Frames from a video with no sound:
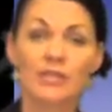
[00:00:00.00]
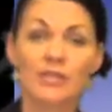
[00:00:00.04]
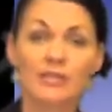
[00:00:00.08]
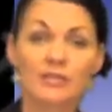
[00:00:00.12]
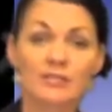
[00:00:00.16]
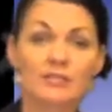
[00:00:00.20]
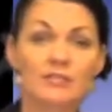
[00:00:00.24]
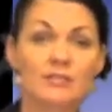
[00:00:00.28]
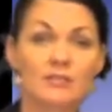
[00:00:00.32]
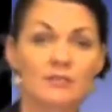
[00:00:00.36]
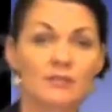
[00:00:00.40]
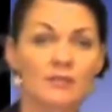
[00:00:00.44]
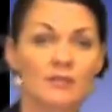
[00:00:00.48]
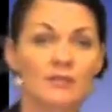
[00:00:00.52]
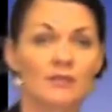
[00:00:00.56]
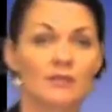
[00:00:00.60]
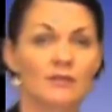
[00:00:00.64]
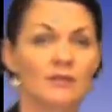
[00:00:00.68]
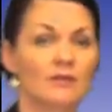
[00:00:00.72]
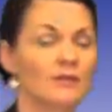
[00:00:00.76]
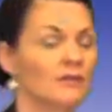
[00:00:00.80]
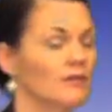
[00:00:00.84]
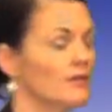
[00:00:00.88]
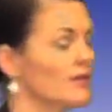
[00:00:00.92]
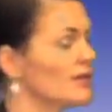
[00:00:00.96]
This
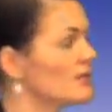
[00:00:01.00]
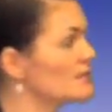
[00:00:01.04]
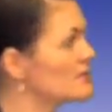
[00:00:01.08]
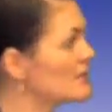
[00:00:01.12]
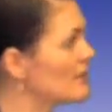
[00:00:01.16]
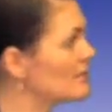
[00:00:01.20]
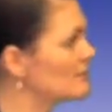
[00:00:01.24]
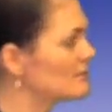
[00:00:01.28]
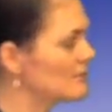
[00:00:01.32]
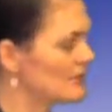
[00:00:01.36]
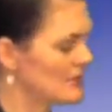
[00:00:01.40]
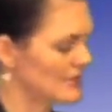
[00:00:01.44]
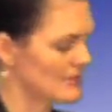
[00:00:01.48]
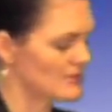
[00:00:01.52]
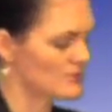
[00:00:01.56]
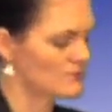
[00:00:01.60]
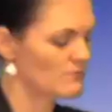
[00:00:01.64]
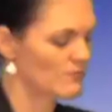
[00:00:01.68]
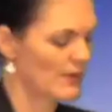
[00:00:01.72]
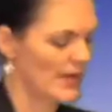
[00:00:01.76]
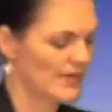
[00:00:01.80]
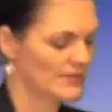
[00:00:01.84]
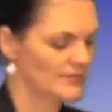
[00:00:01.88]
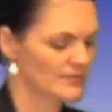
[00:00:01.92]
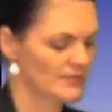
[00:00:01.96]
example is
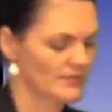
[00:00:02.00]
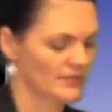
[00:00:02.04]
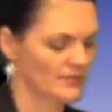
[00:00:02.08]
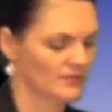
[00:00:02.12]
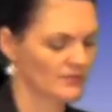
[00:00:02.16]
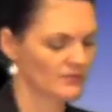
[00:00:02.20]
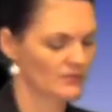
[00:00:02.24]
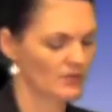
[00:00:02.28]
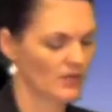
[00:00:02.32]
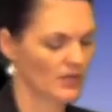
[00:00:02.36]
better.